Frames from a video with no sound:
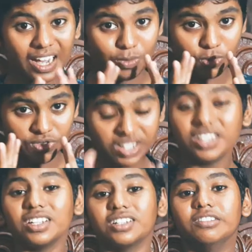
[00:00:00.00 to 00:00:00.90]
I would
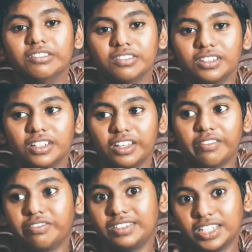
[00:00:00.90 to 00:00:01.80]
really love
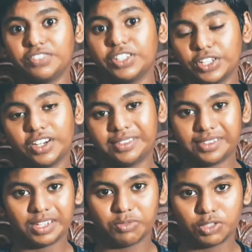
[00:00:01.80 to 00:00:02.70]
if this video got the
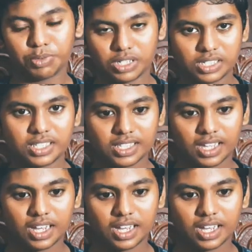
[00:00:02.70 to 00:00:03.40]
same response,